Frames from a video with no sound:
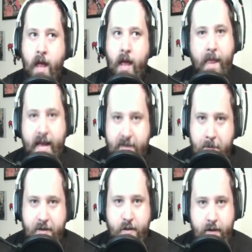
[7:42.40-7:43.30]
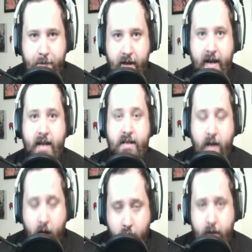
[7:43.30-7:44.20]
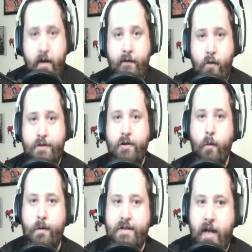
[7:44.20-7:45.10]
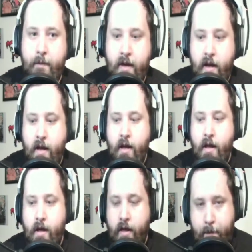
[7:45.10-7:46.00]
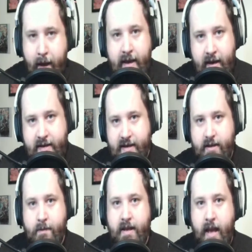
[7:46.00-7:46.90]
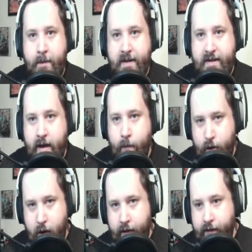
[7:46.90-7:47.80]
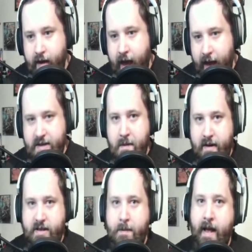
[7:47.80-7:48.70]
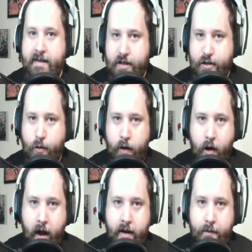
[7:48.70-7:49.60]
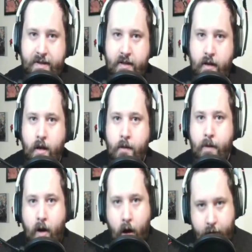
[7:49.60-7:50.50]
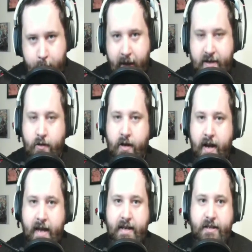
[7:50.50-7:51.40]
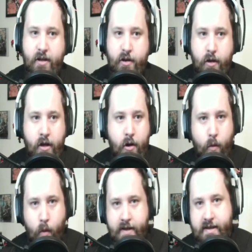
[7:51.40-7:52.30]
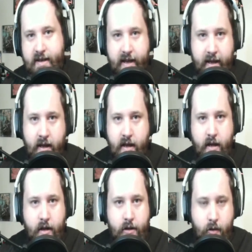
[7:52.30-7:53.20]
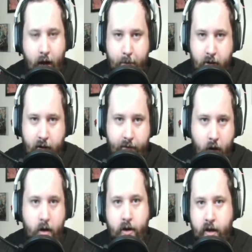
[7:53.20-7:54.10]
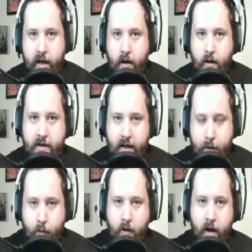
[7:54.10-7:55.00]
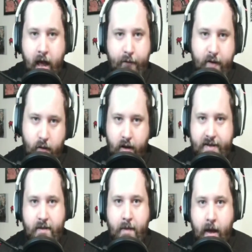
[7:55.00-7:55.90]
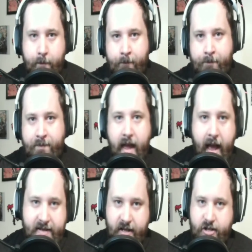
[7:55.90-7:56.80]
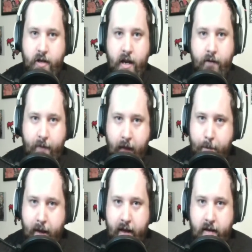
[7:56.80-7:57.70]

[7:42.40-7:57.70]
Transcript: As a person who has played a ton of old school RuneScape, the banking system in the game is set up where you have X amount of spots to store your items, but all the banks are connected. So you can go to one city, drop off all your gear, teleport halfway across the map, access your gear from that bank.